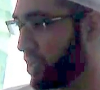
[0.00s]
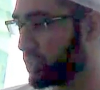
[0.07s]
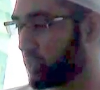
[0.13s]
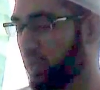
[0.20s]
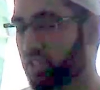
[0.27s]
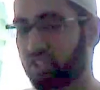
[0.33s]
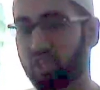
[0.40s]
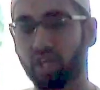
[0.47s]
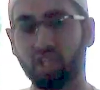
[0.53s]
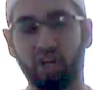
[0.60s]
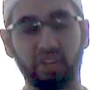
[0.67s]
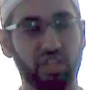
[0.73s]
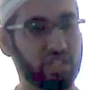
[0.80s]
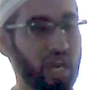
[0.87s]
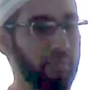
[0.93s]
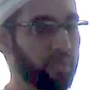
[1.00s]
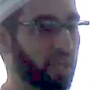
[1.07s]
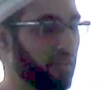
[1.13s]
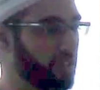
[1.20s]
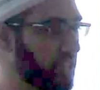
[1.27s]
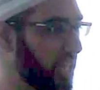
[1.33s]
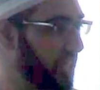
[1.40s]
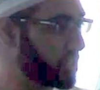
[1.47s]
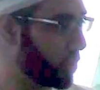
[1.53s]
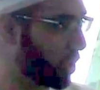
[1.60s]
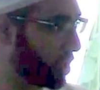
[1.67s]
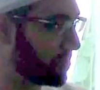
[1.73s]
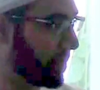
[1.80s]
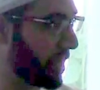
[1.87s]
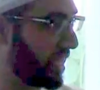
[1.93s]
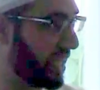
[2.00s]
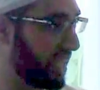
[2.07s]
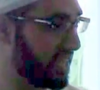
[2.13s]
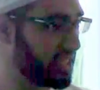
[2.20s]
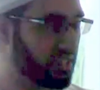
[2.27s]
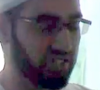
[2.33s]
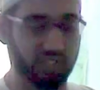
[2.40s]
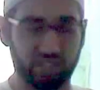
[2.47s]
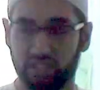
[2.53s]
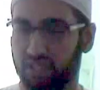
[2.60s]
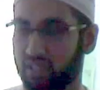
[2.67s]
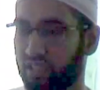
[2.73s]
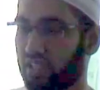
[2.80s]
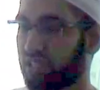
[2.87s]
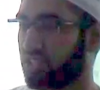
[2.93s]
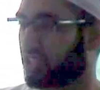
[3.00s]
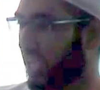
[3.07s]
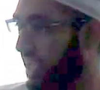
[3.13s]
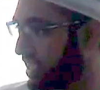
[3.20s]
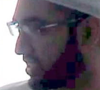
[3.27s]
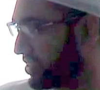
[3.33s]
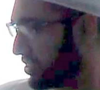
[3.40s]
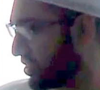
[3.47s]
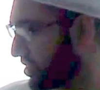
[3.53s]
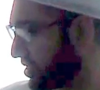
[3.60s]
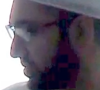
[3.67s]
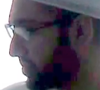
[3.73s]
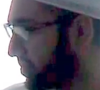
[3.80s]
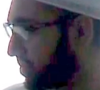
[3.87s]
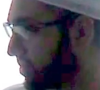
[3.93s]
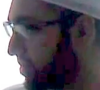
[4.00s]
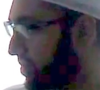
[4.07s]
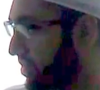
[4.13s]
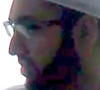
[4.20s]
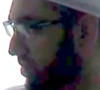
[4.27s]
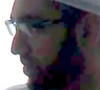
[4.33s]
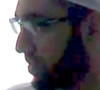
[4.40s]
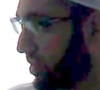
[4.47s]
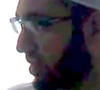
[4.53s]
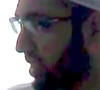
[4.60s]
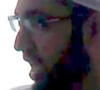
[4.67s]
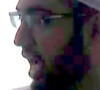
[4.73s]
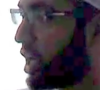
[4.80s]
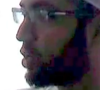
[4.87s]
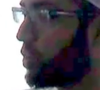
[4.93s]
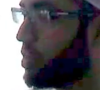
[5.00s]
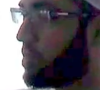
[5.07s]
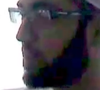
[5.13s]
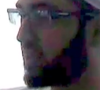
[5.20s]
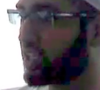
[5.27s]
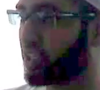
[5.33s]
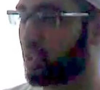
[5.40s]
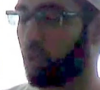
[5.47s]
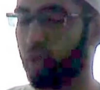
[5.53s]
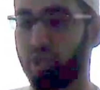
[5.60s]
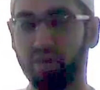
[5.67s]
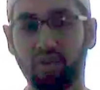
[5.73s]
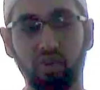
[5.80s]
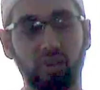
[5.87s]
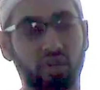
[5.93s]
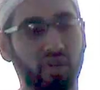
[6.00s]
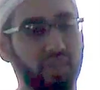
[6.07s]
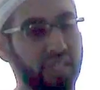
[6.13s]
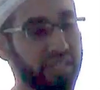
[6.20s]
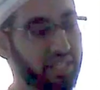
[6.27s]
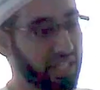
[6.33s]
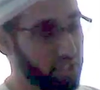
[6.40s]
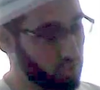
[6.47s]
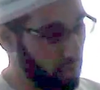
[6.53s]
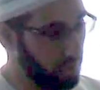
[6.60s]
so inshallah, the topic of today's khutbah is change. How can we make sure that this